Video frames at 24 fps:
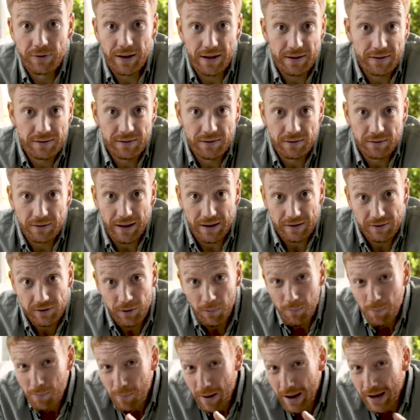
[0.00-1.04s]
That's that's the
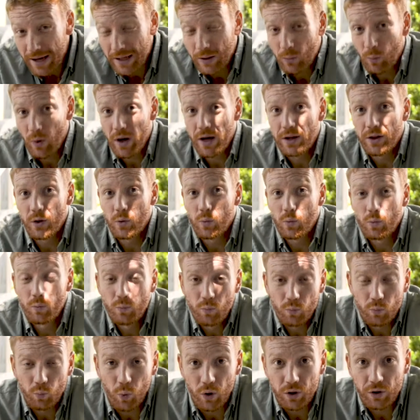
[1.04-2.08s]
main way that
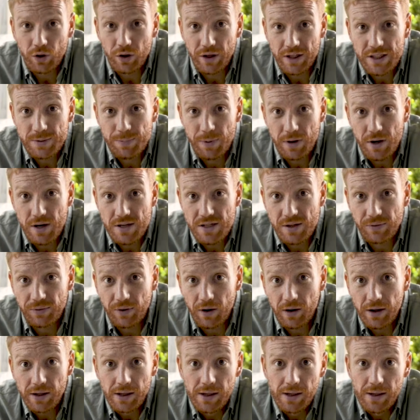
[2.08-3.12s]
one can experience
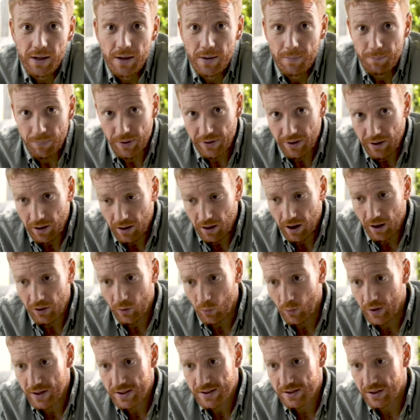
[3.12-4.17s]
safari, but there are other
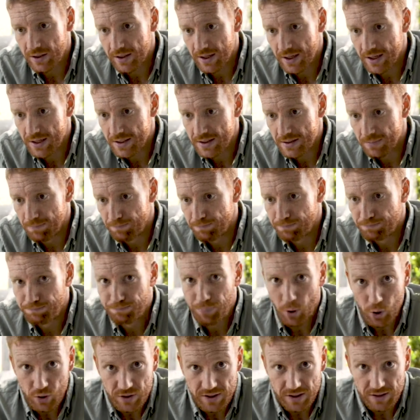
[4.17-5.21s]
ways. So there's
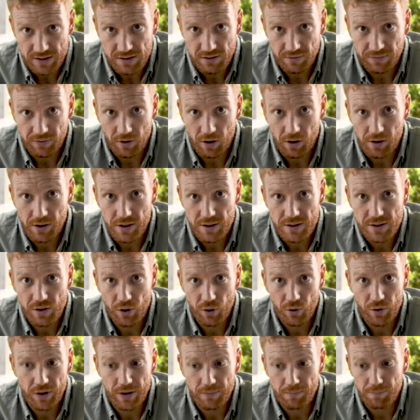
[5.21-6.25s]
boating safari.
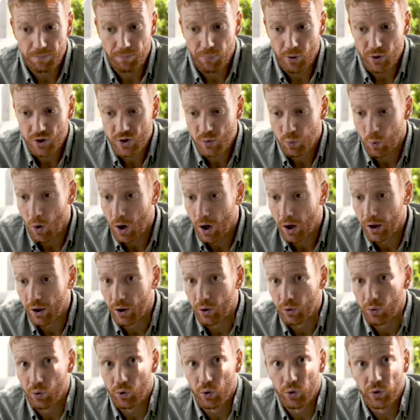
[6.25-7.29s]
So in
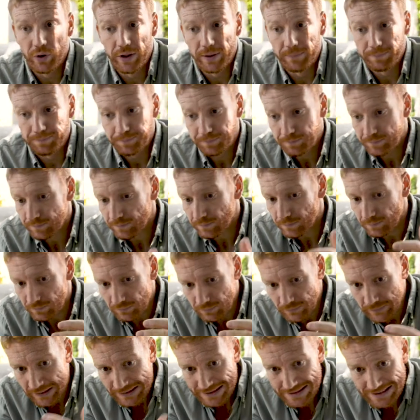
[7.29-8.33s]
Botswana or in
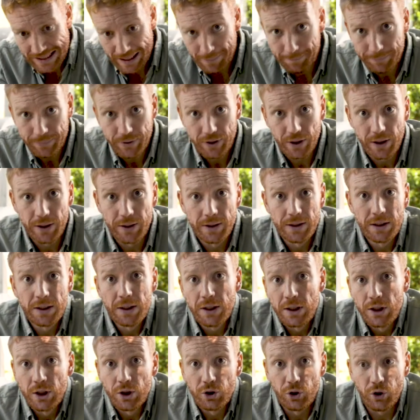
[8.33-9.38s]
Zambia,
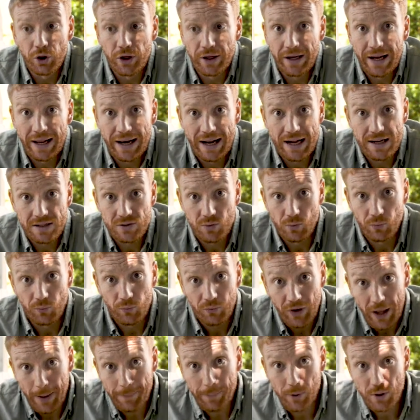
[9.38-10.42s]
you can head out on
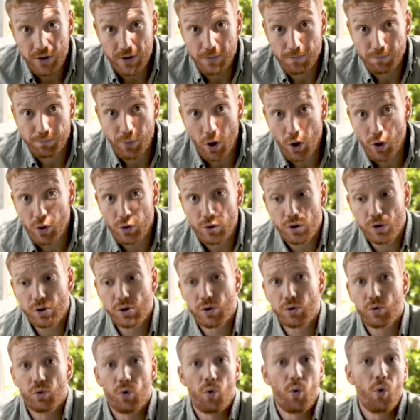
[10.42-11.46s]
flat bottom
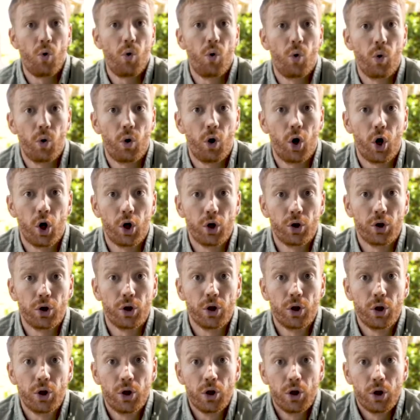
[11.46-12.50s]
boats or on
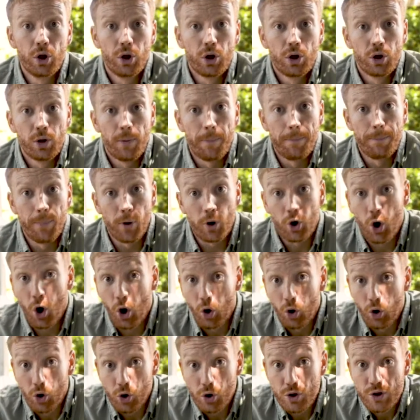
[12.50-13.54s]

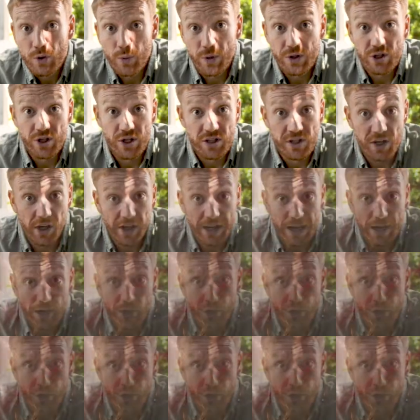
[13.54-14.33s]
makoros, which are dugout